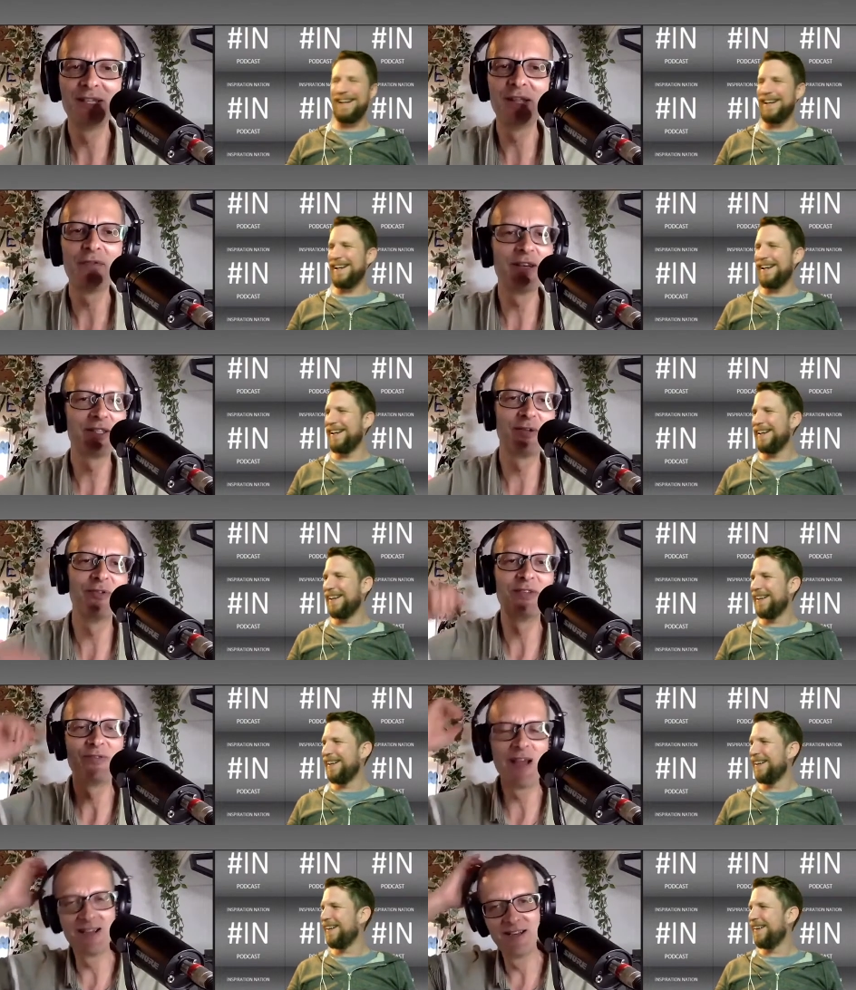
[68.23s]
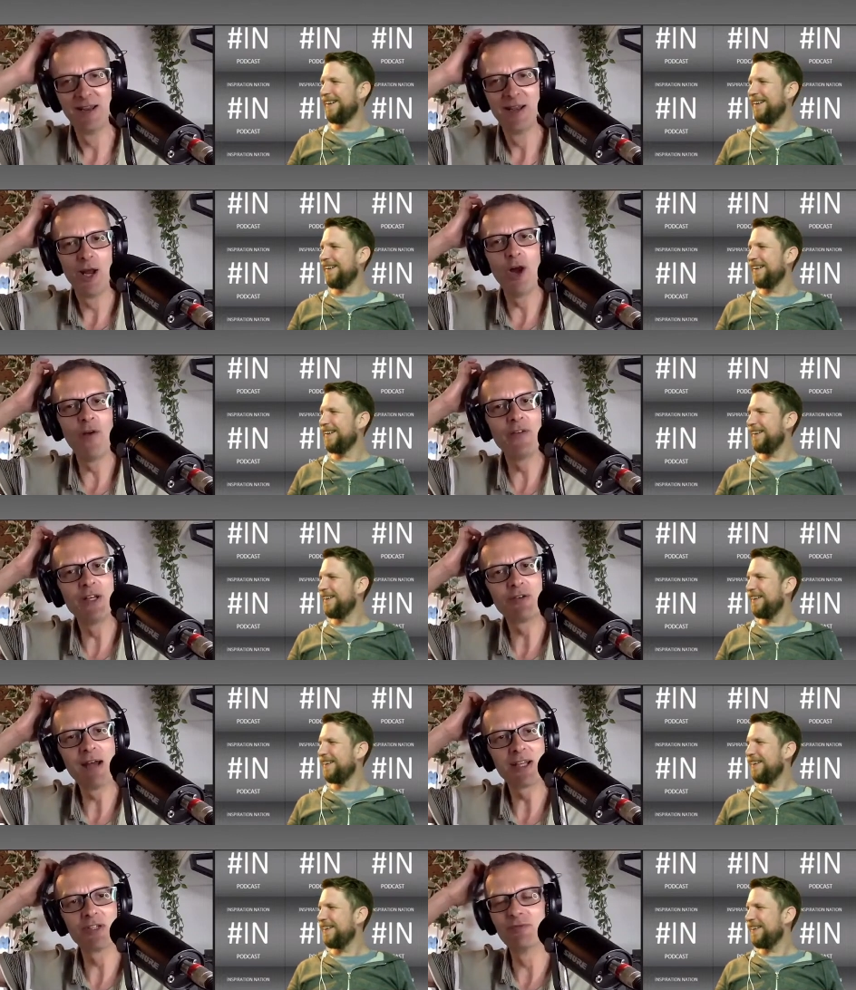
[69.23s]
Speaker 1: is the first time I've really felt a lot of
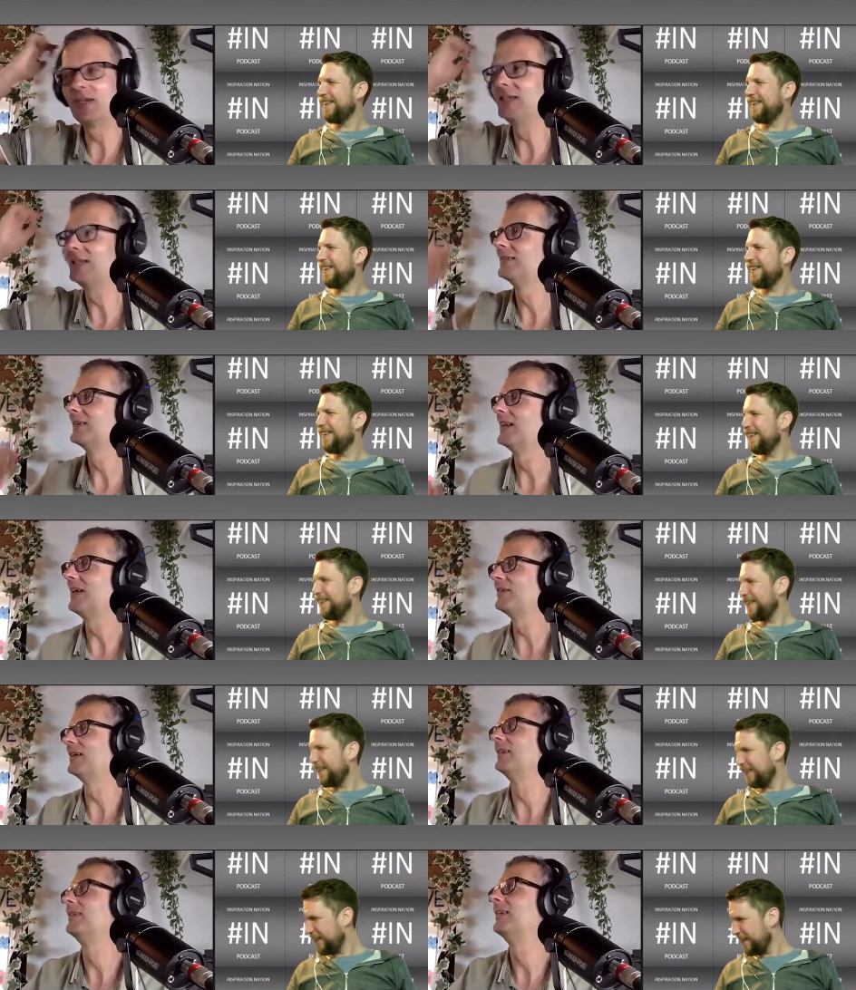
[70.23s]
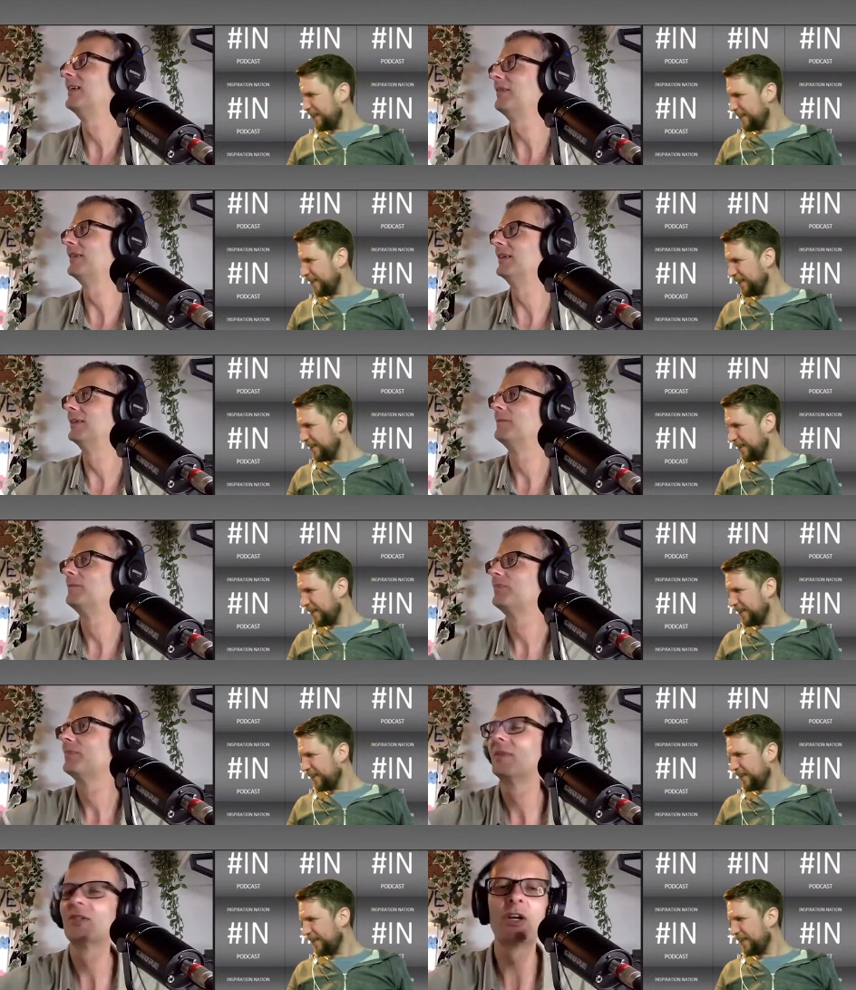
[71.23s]
interaction. Right? I love it. I love it
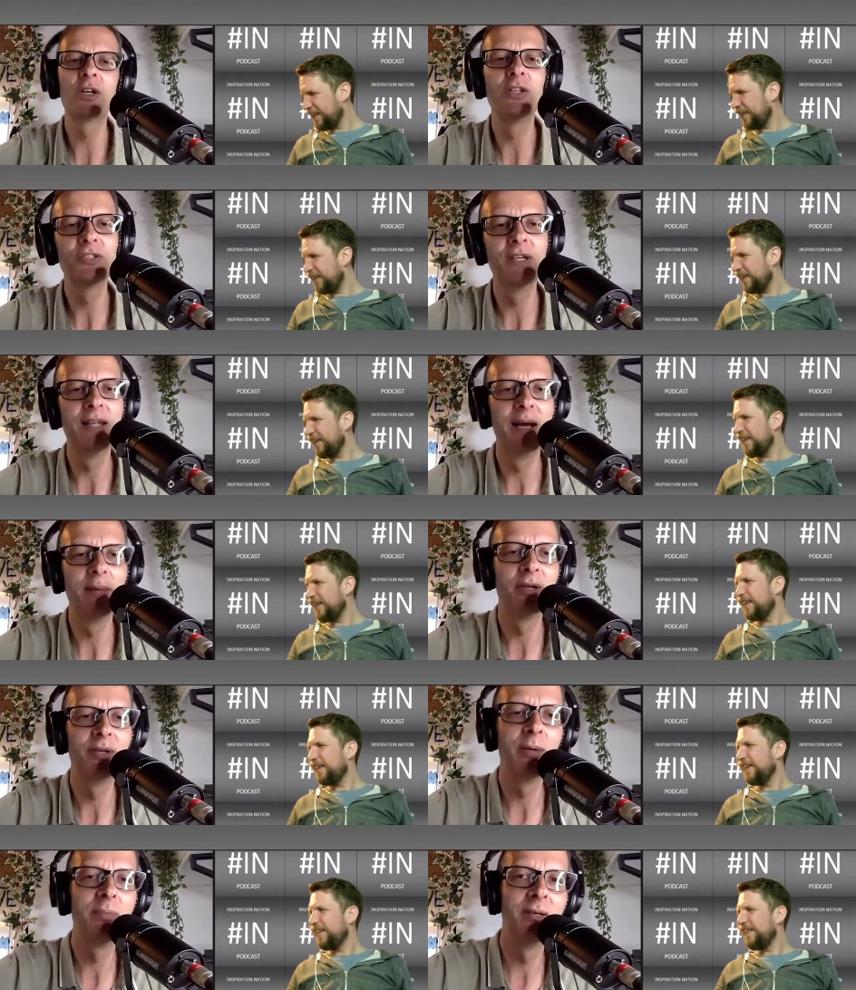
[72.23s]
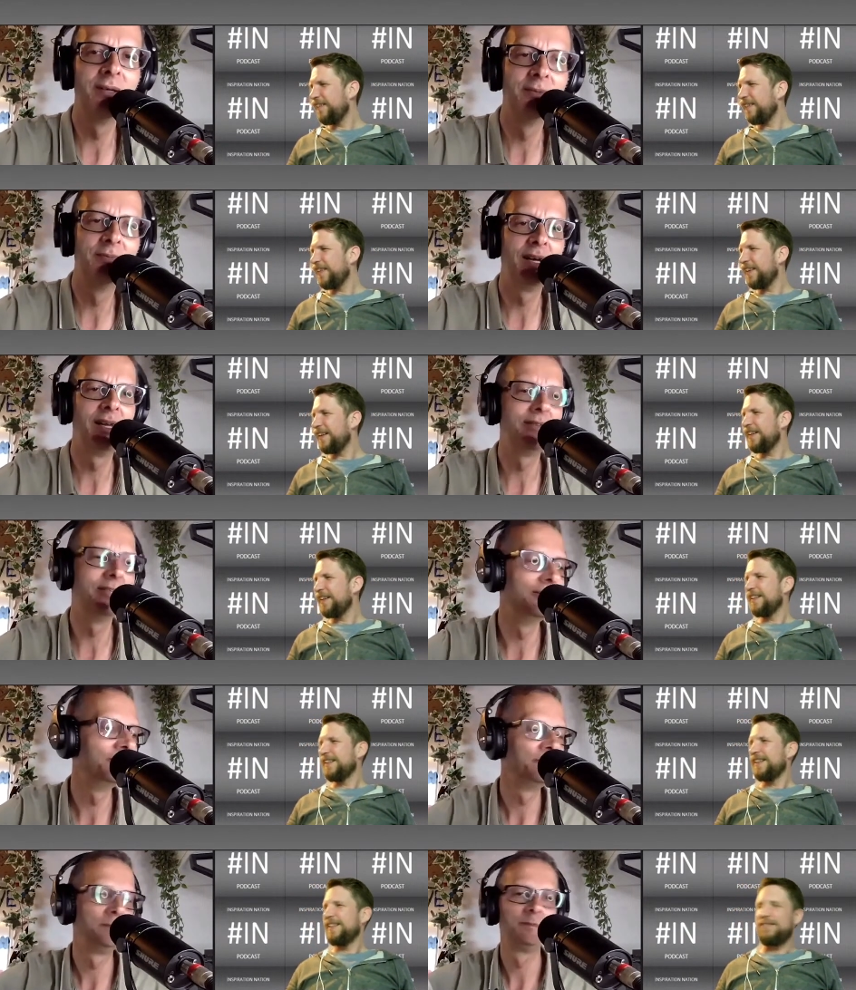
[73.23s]
because I can't see that by the way, but um, I love it.
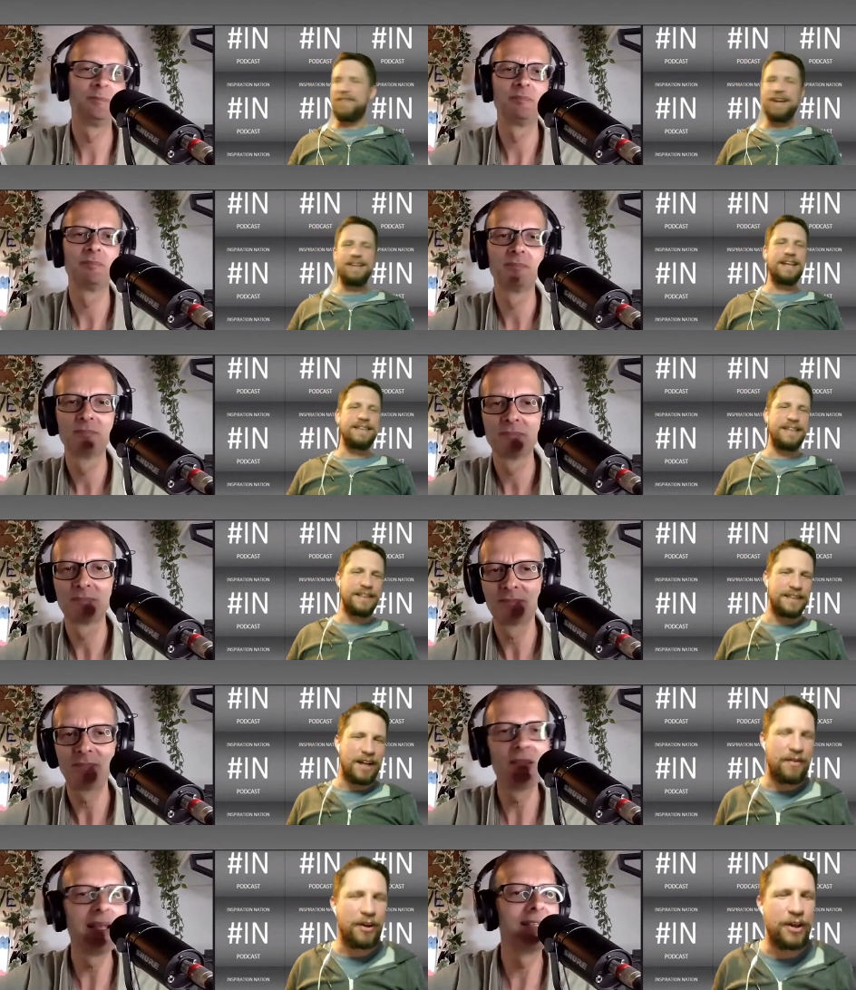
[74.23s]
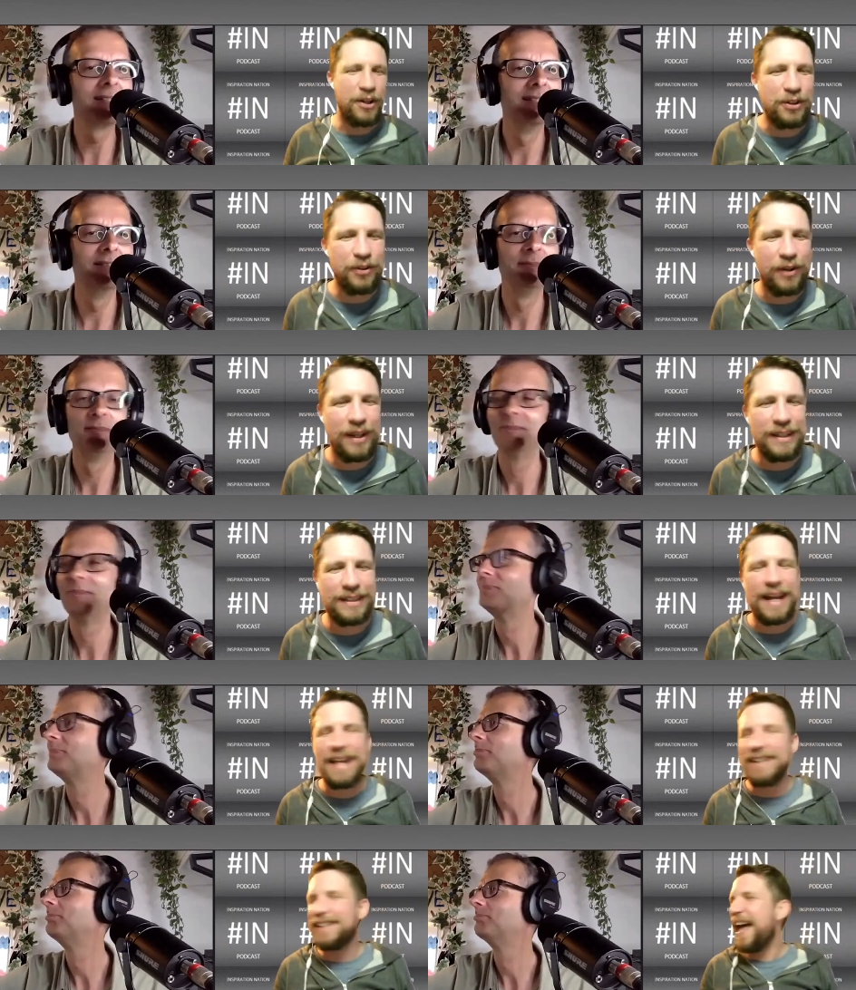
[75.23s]
Speaker 2: Fantastic stuff. I can sure it's
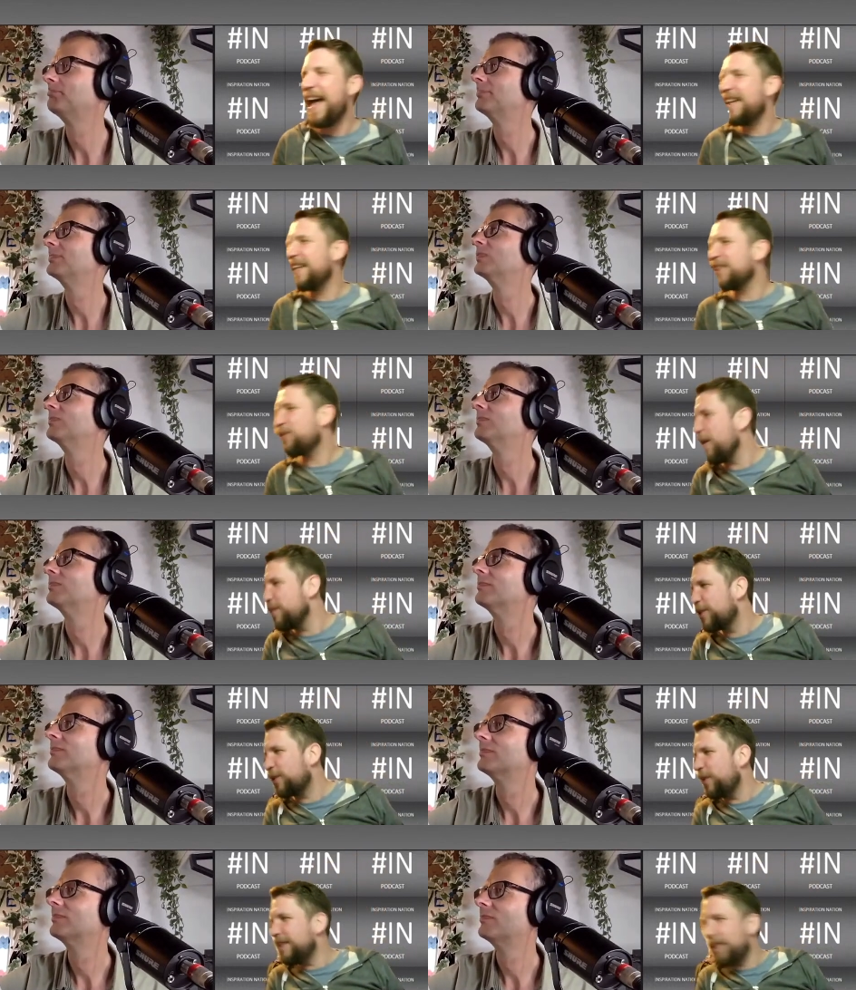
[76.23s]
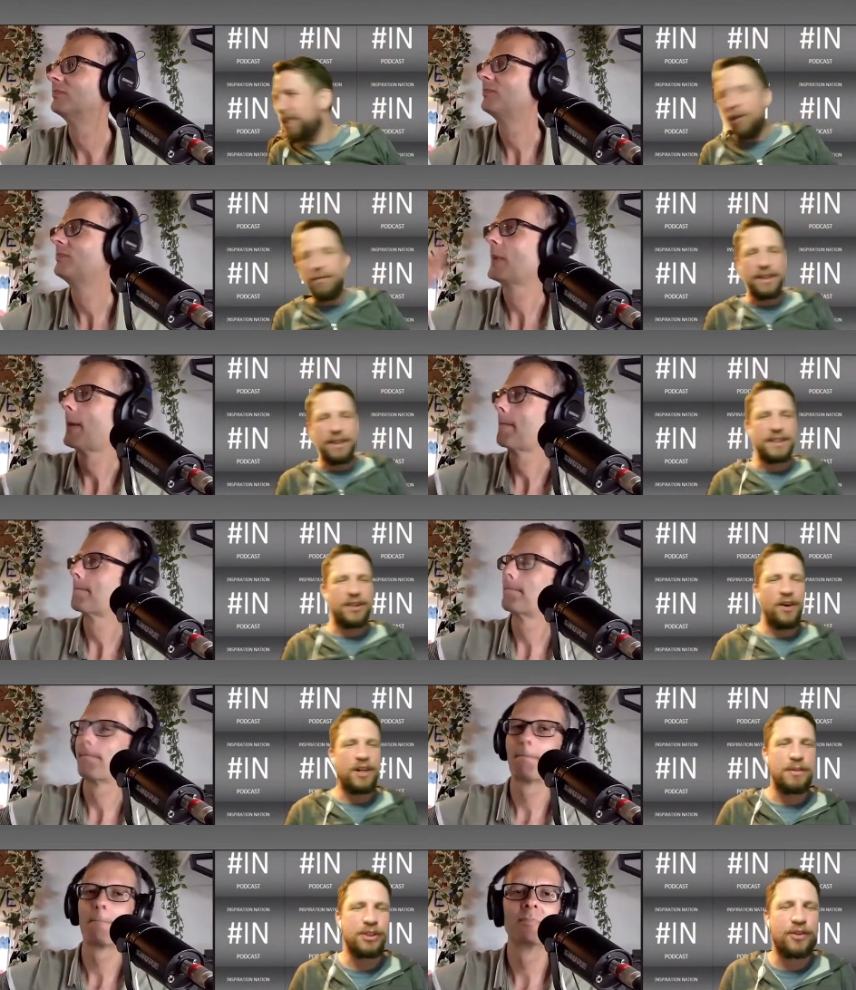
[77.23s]
it's there. That's why I'm squinting off to the side of my
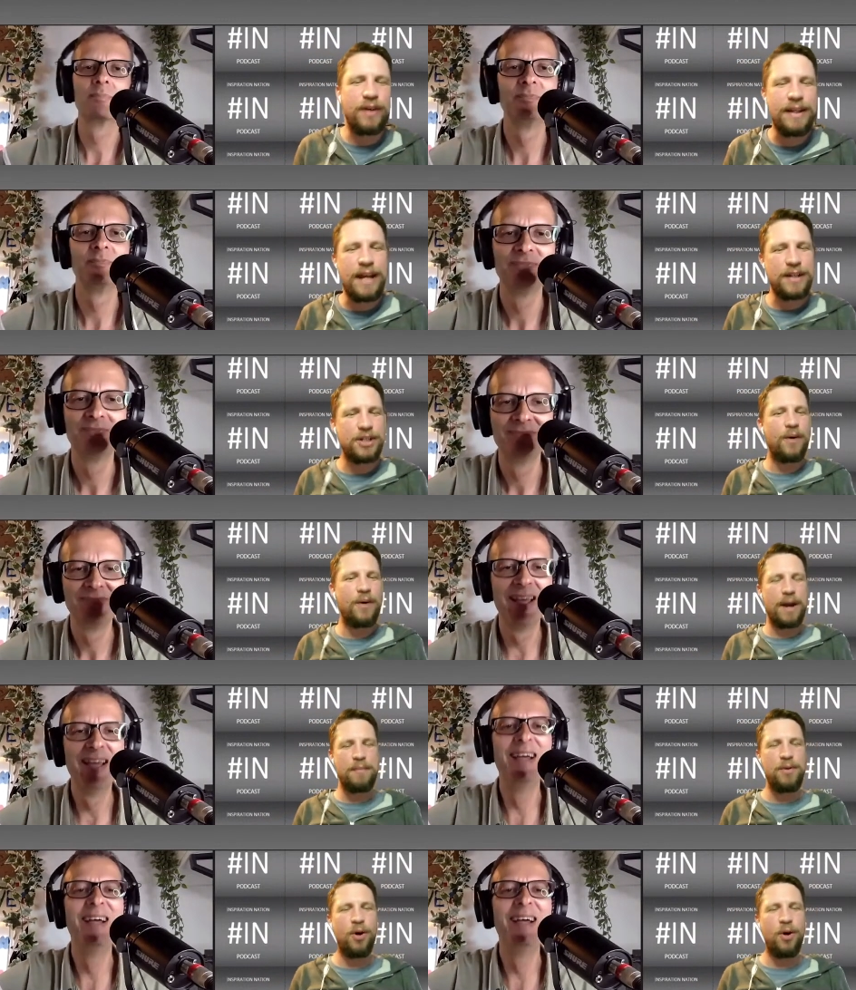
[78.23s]
screen there, Joe. I am not